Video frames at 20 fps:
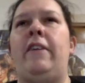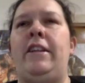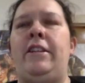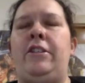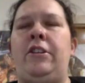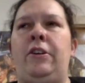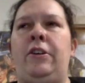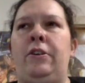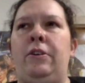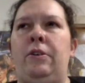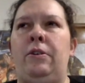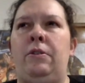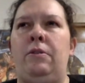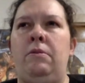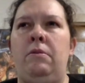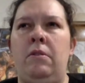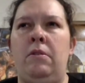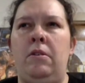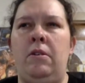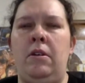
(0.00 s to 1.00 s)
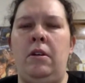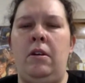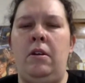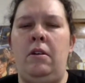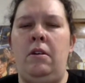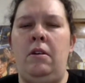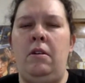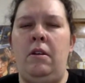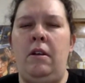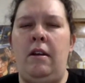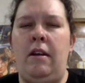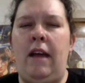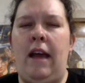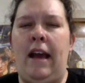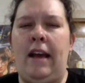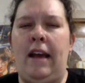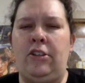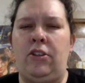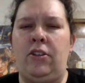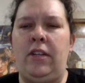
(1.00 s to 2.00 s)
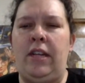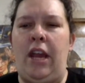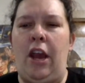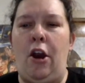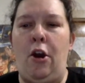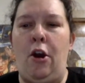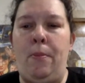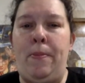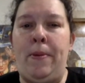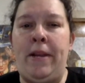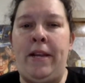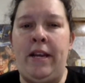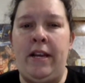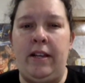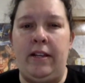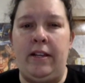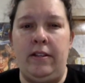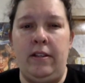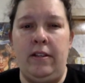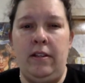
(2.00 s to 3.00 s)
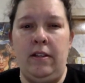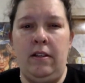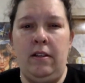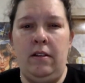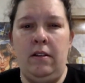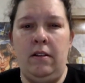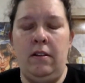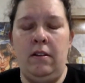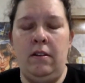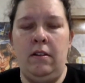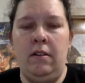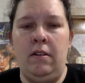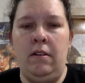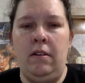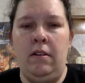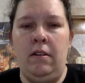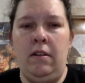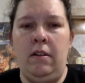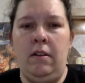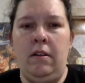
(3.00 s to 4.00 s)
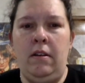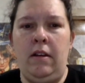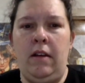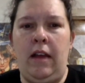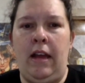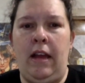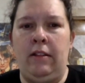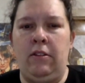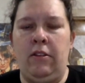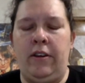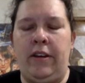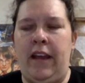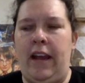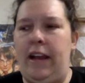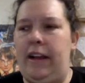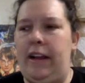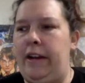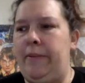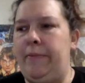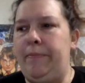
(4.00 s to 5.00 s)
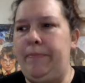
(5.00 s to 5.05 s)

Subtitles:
to actually open it and look at it.